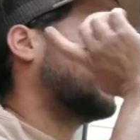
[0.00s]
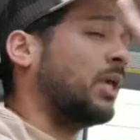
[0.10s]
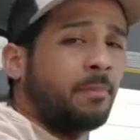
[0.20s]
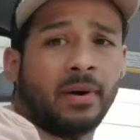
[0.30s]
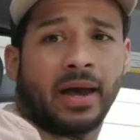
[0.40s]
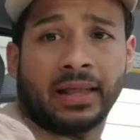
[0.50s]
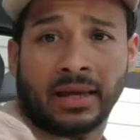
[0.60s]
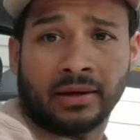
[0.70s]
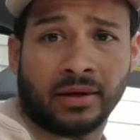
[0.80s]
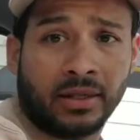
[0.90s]
keep my
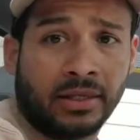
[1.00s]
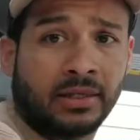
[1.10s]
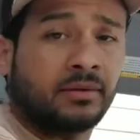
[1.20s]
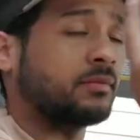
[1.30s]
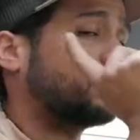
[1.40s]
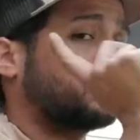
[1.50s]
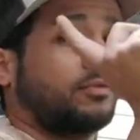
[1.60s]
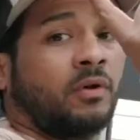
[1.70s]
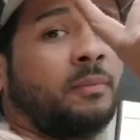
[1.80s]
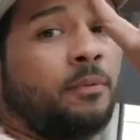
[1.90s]
headliner clean. It's
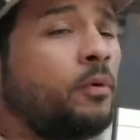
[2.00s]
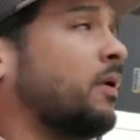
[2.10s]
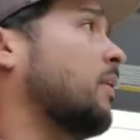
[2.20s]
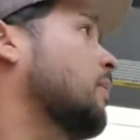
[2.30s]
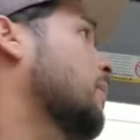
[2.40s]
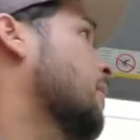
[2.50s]
very important.